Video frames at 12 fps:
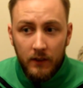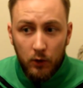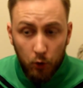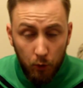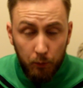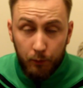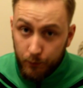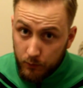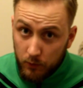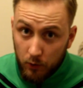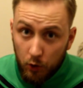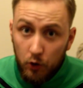good
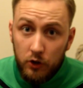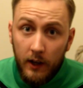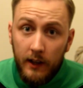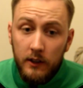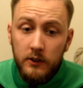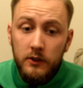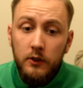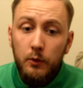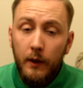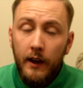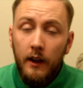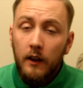challenges
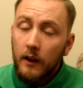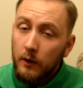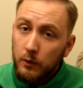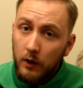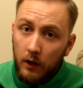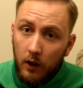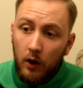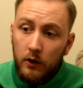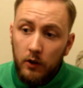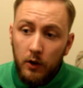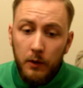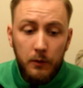as well. Like, it was a lot
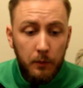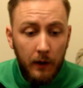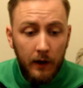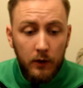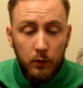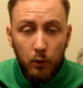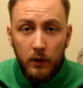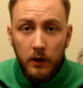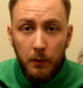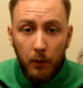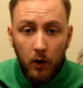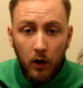of times players were
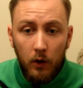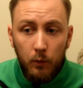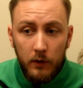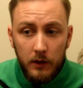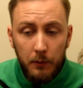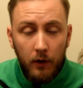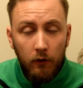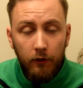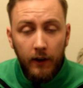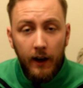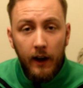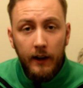winning the ball
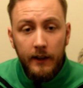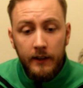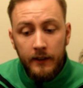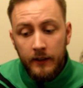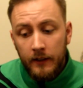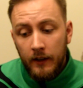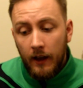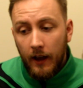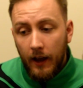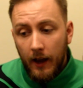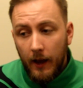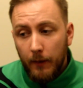fairly,
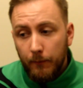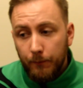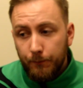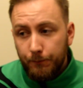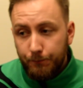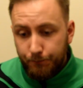it